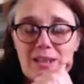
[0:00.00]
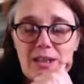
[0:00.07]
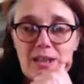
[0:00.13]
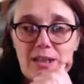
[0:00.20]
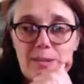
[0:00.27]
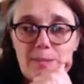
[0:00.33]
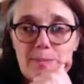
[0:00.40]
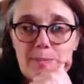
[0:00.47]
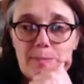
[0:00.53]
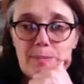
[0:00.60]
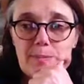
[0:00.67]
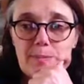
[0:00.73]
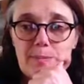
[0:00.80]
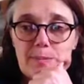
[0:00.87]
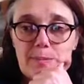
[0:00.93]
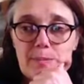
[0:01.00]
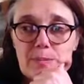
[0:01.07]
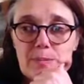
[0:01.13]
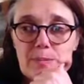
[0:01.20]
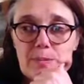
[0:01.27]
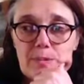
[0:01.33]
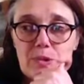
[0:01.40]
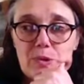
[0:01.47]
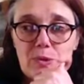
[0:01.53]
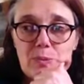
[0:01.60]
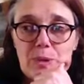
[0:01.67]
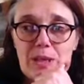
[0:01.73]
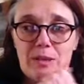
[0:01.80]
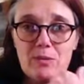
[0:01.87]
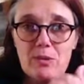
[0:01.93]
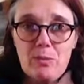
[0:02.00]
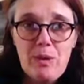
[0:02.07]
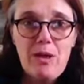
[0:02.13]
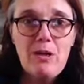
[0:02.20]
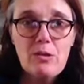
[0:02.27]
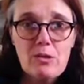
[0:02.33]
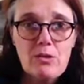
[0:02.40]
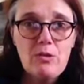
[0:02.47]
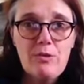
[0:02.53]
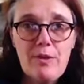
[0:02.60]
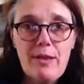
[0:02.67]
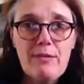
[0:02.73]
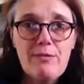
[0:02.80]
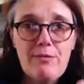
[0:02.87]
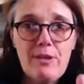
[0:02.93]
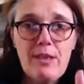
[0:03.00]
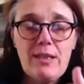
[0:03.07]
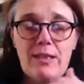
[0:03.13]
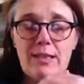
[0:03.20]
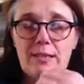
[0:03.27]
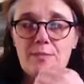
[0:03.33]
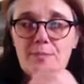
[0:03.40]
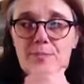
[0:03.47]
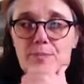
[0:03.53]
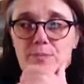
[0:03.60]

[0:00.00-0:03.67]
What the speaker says: to have been able to pass on that feeling.